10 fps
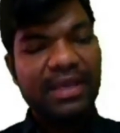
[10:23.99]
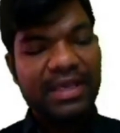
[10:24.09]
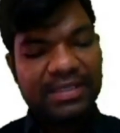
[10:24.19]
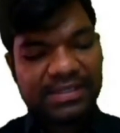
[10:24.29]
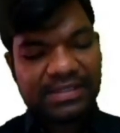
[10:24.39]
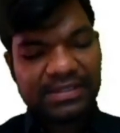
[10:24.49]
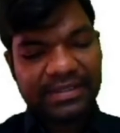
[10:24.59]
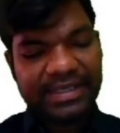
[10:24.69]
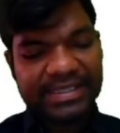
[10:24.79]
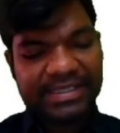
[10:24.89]
is
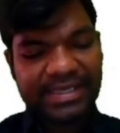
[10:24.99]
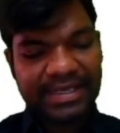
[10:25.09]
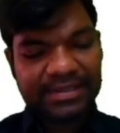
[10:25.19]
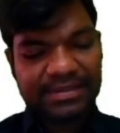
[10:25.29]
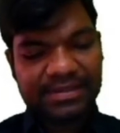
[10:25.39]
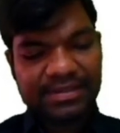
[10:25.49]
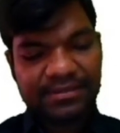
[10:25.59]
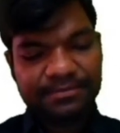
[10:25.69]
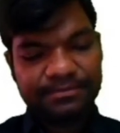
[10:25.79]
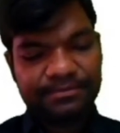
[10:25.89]
distance.